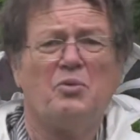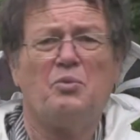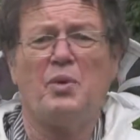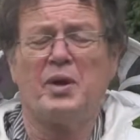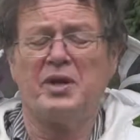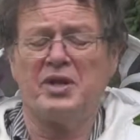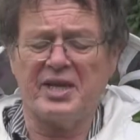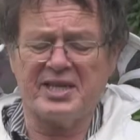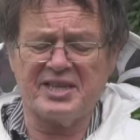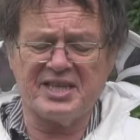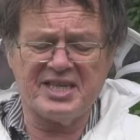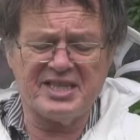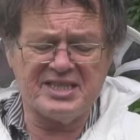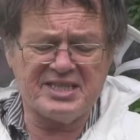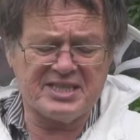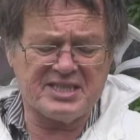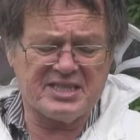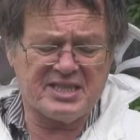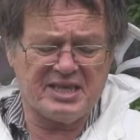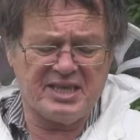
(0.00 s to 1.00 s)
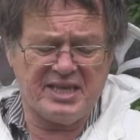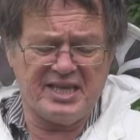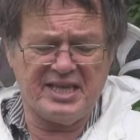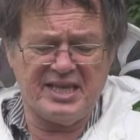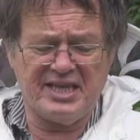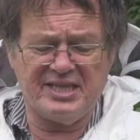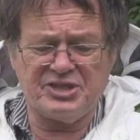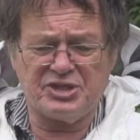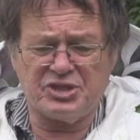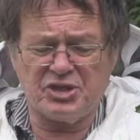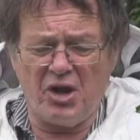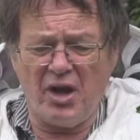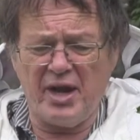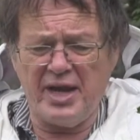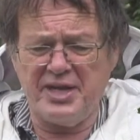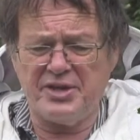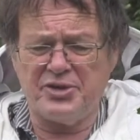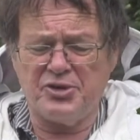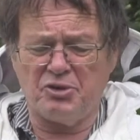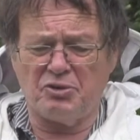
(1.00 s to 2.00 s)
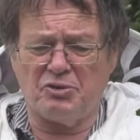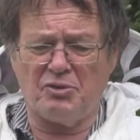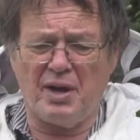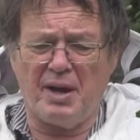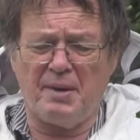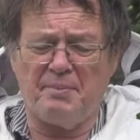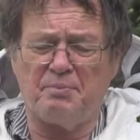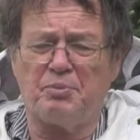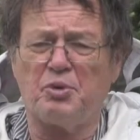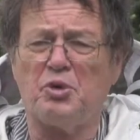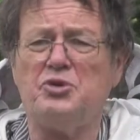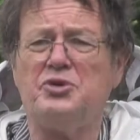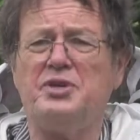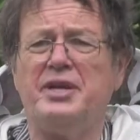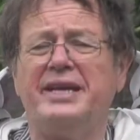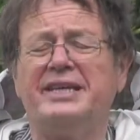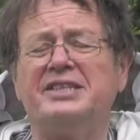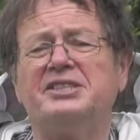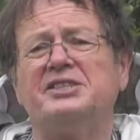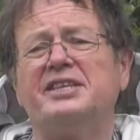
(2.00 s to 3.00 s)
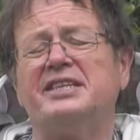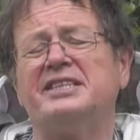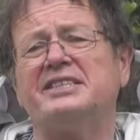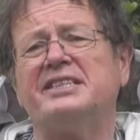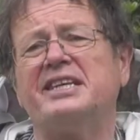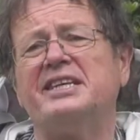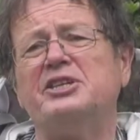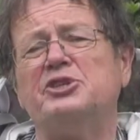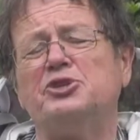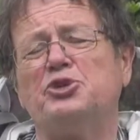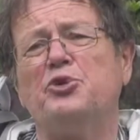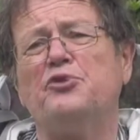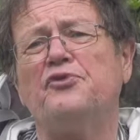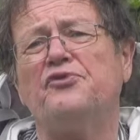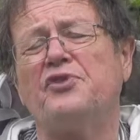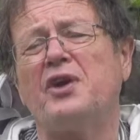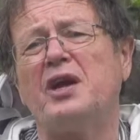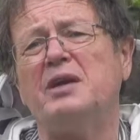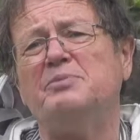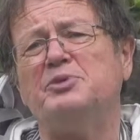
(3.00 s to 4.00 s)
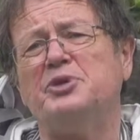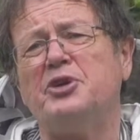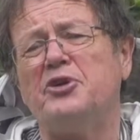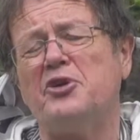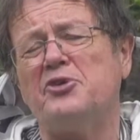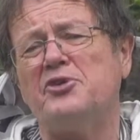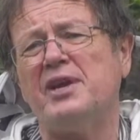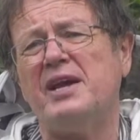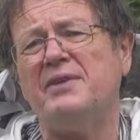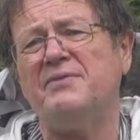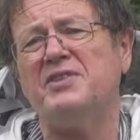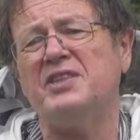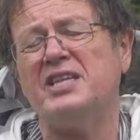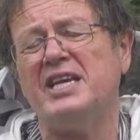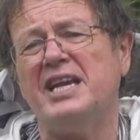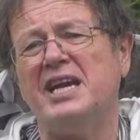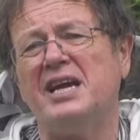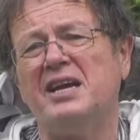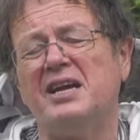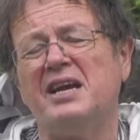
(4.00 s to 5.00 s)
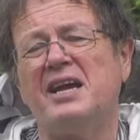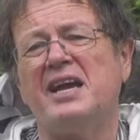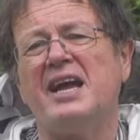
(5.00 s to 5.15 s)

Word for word: one like this, inside your um, brood nest, that's suddenly two frames you don't have in there.